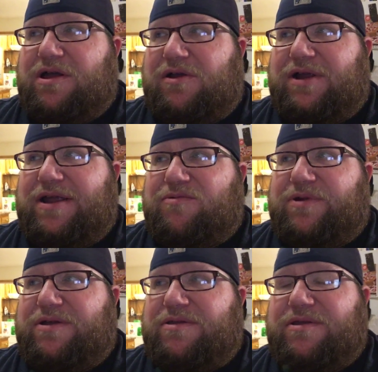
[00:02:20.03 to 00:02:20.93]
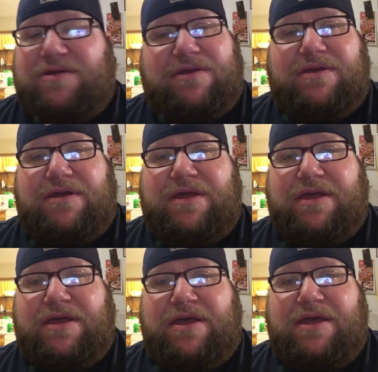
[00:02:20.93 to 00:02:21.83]
all right, well,
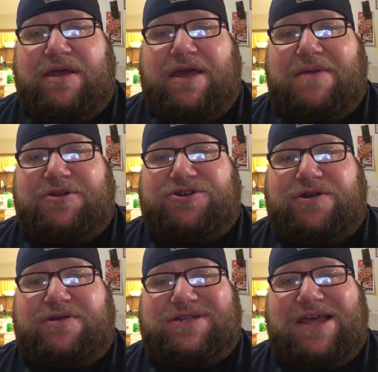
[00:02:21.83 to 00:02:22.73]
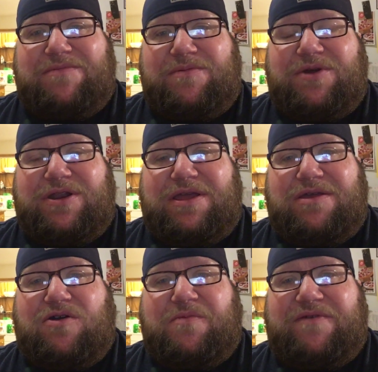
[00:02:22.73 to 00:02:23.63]
happy trails, happy
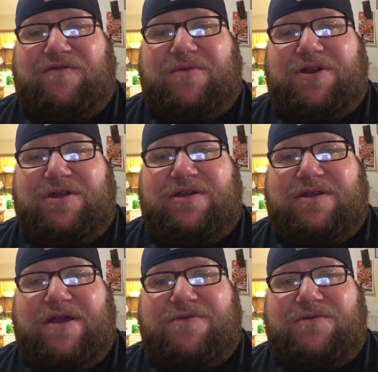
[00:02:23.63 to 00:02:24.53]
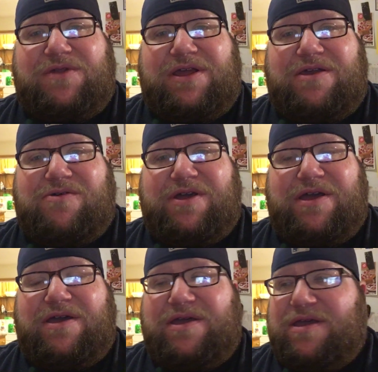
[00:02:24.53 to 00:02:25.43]
Monday. Hope everybody got through the day
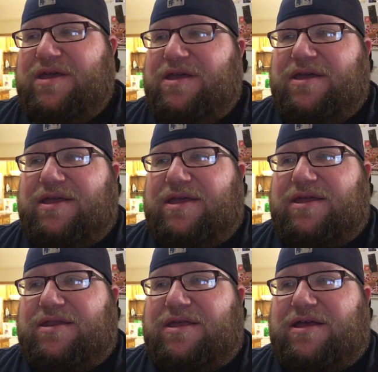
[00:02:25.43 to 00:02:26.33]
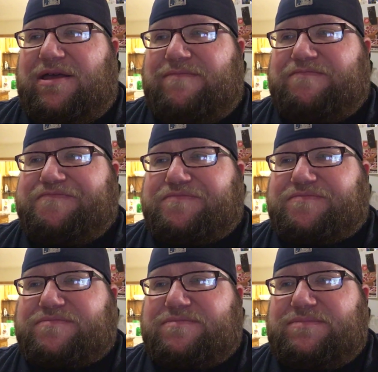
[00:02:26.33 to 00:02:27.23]
okay. And uh,
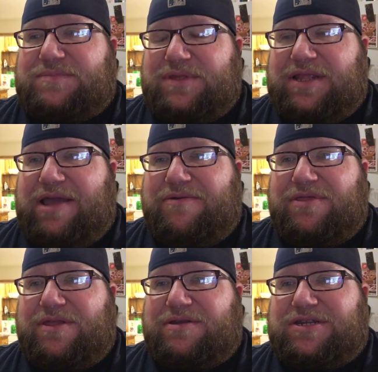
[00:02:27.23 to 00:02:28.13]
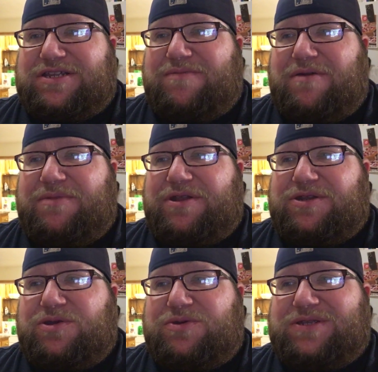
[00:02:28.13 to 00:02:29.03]
now that just about being
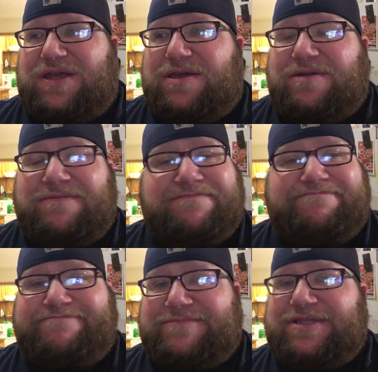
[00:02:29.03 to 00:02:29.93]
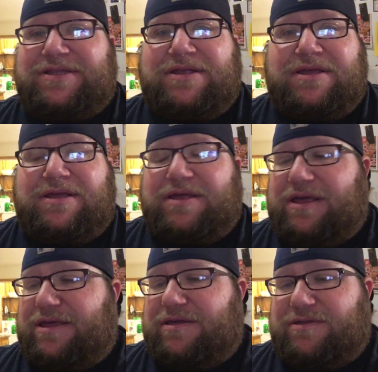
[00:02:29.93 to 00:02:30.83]
Tuesday,
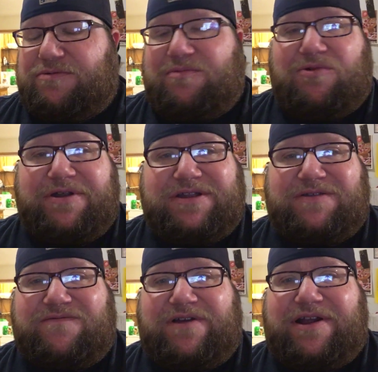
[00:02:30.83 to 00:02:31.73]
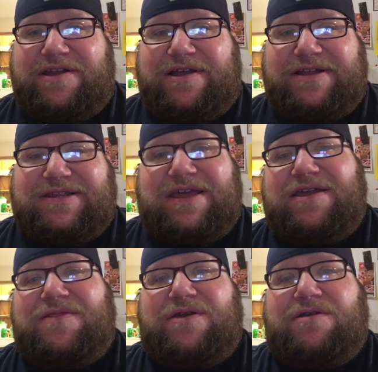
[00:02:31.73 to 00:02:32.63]
hey, three more days till Friday, guys. Hang
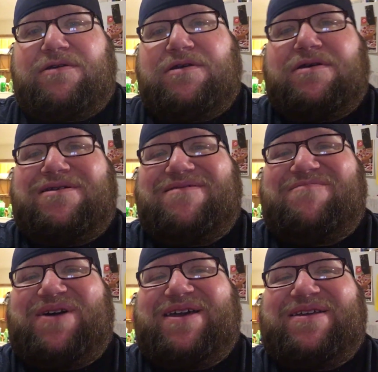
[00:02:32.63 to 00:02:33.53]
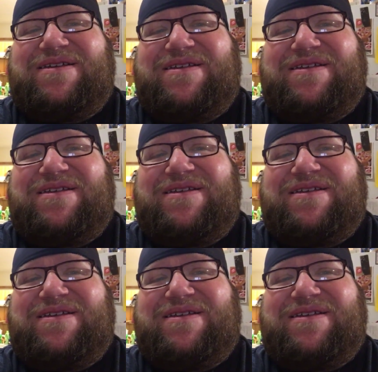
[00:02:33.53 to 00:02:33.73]
in there. Bye.